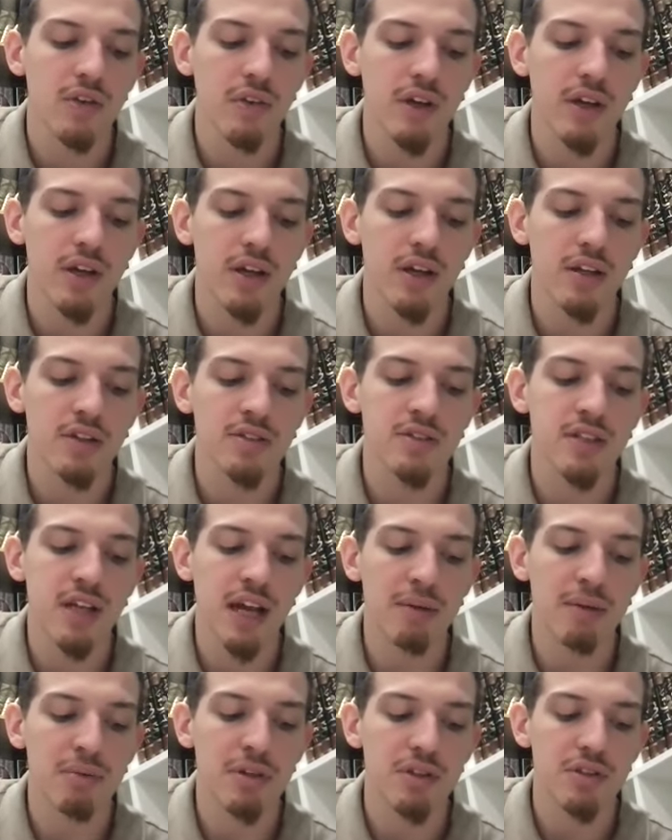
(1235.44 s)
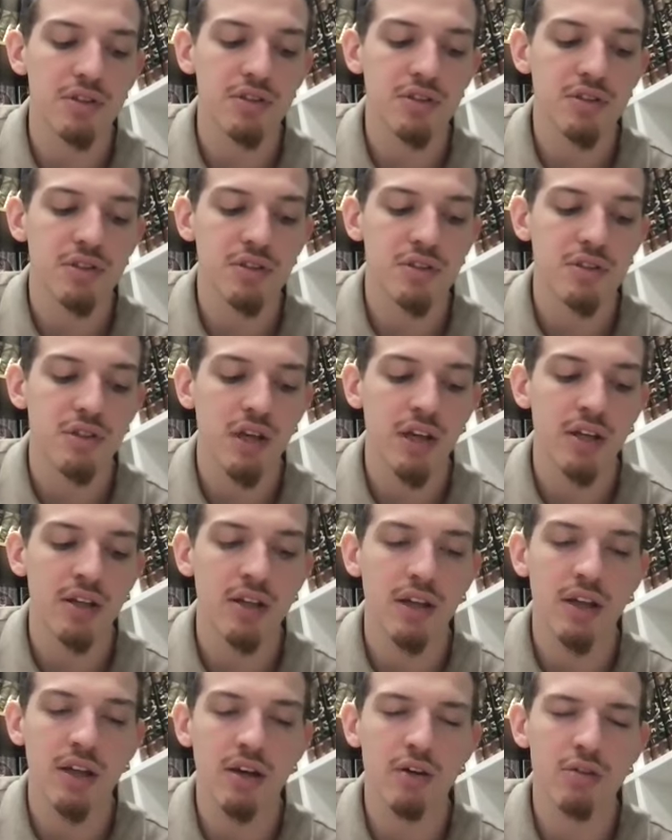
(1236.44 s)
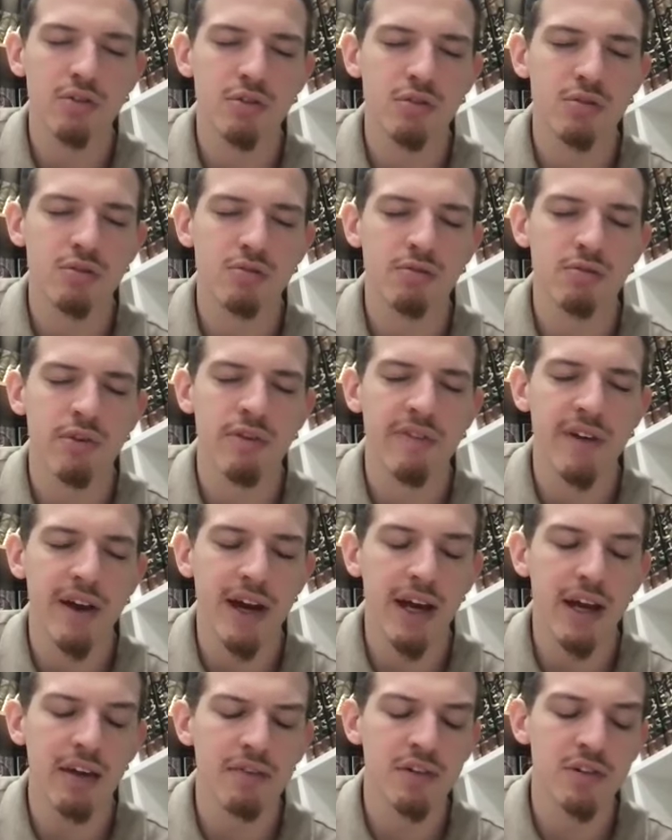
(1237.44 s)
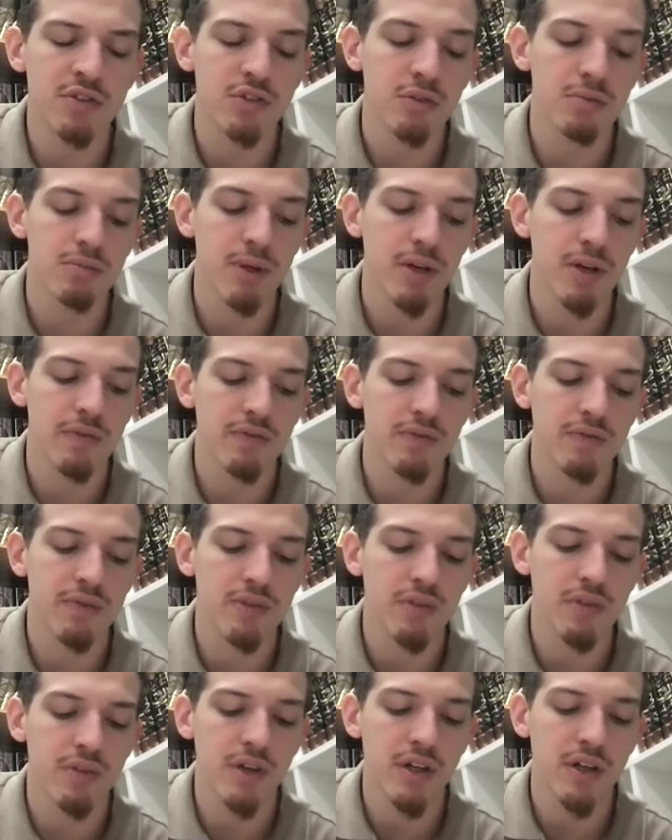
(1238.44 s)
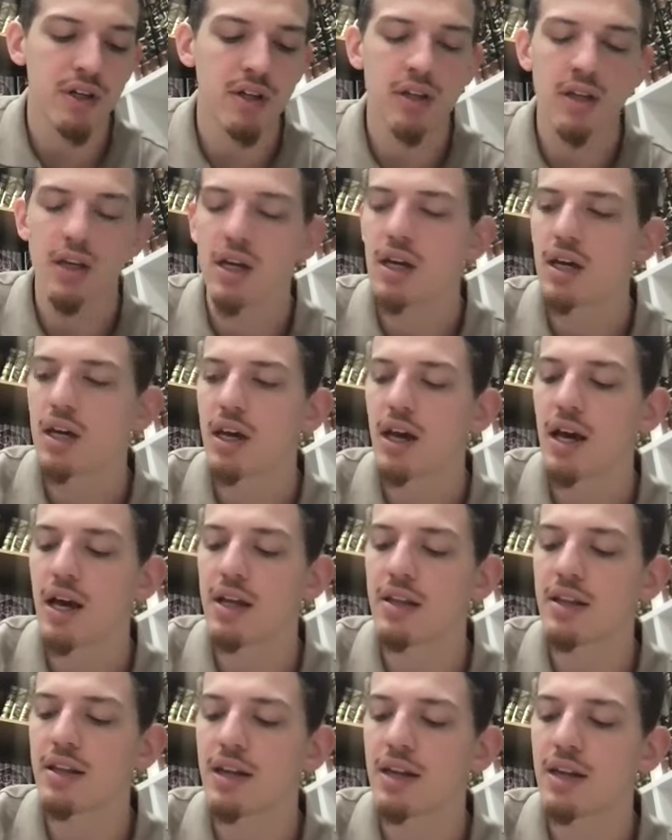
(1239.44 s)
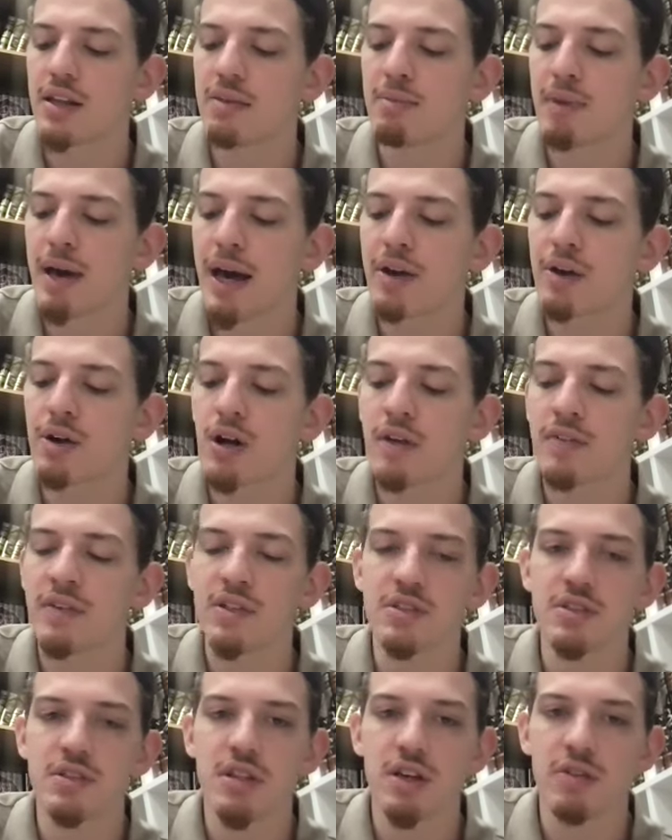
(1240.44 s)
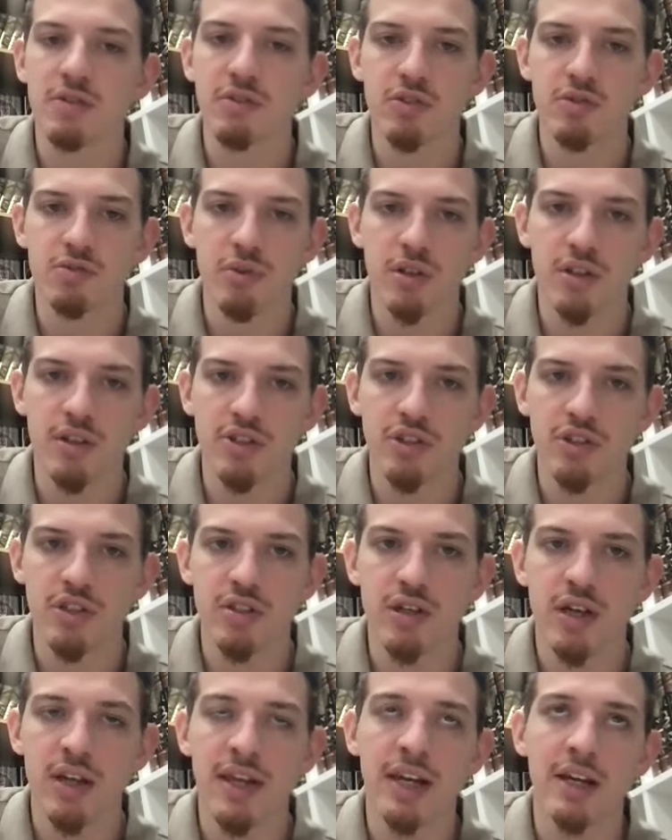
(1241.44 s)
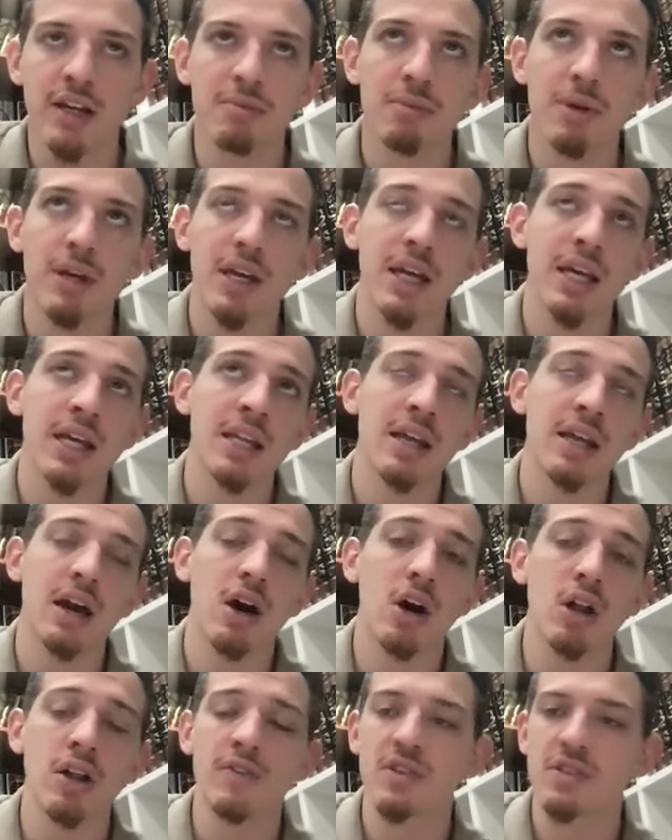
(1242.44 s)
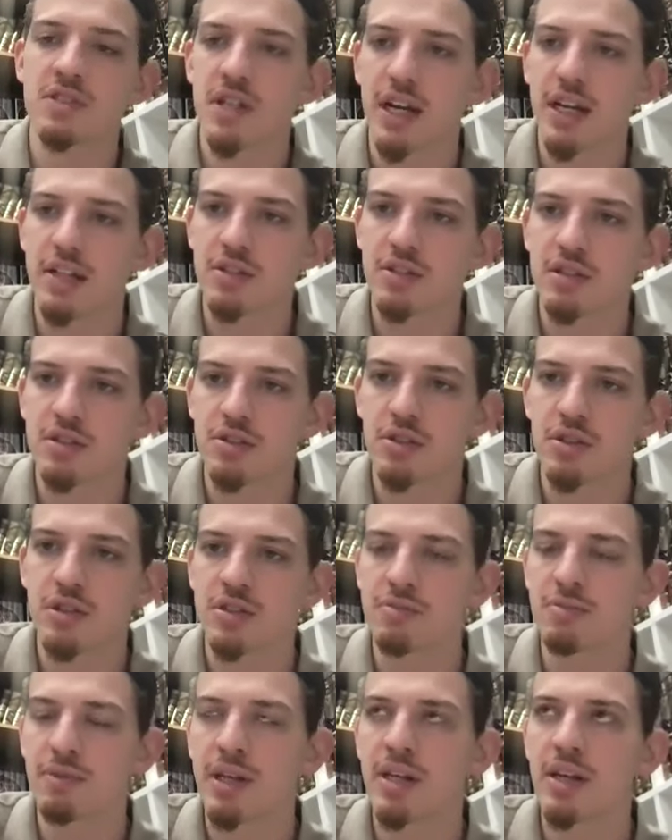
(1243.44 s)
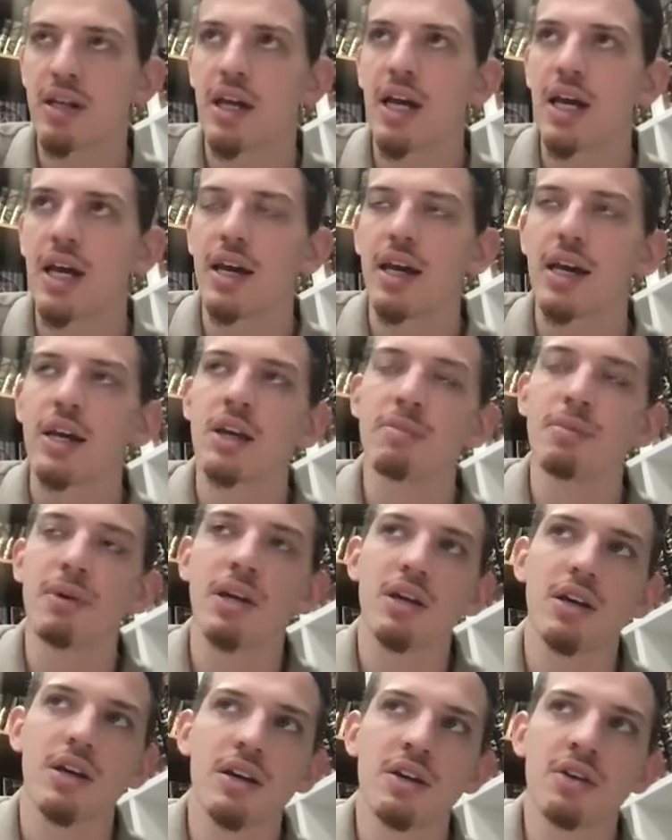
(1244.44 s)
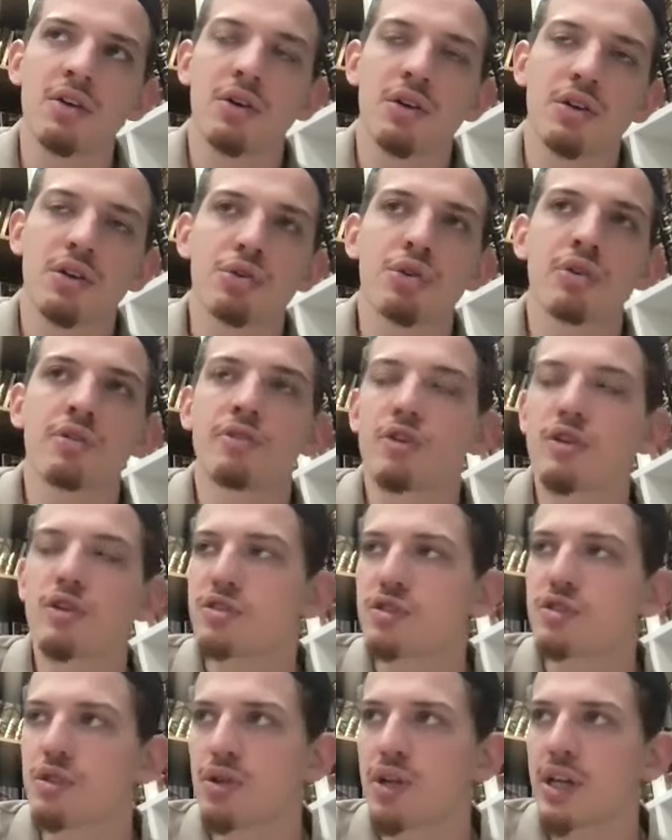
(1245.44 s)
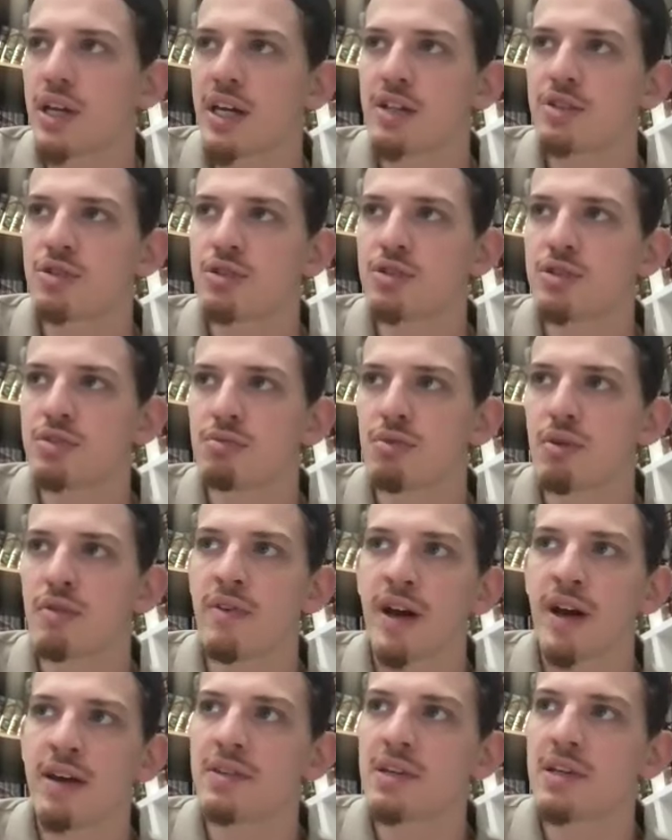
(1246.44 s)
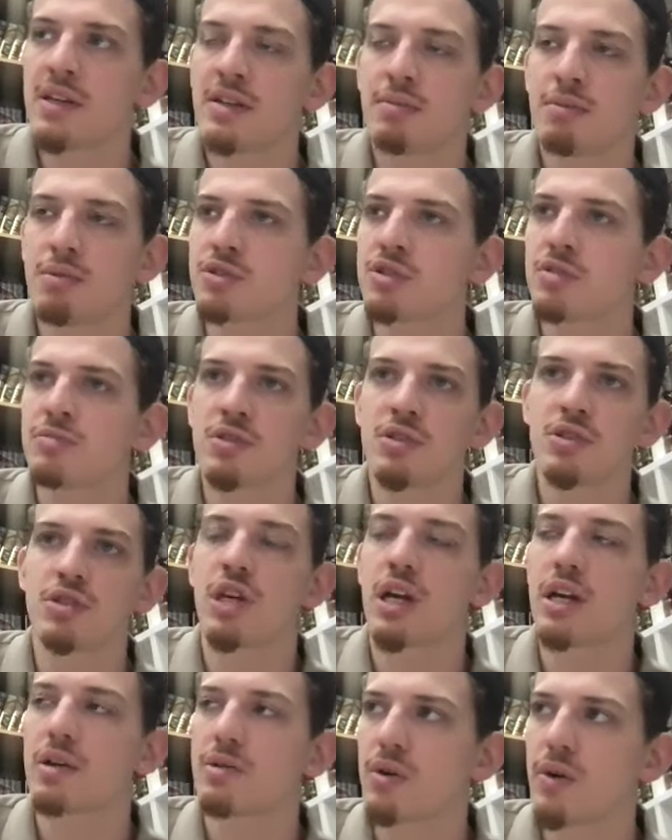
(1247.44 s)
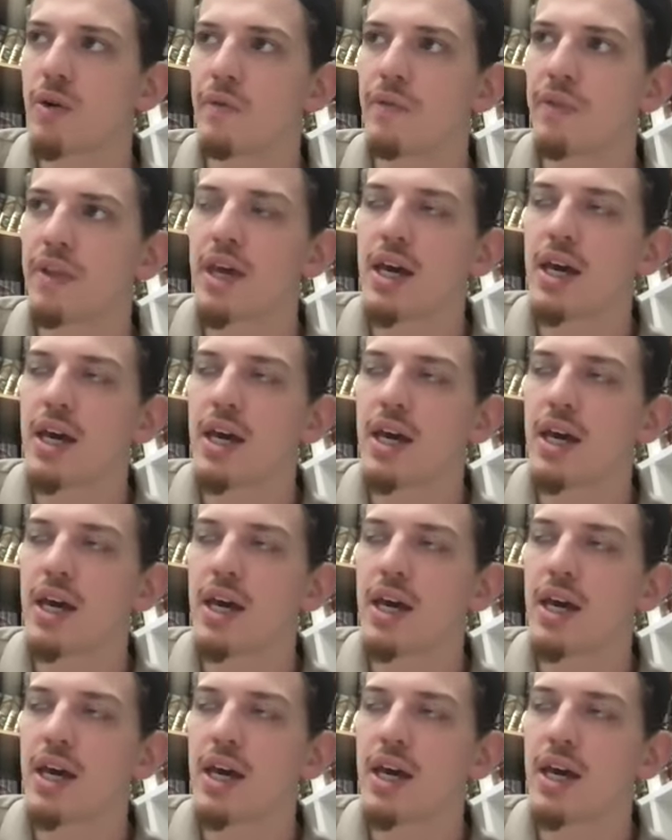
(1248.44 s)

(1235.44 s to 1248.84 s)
right, establish and also revive this ummah, right, and the matter of his religion, and that could be in all of the sciences. So it doesn't mean it could be universal, like he's just reviving the Muslims in general,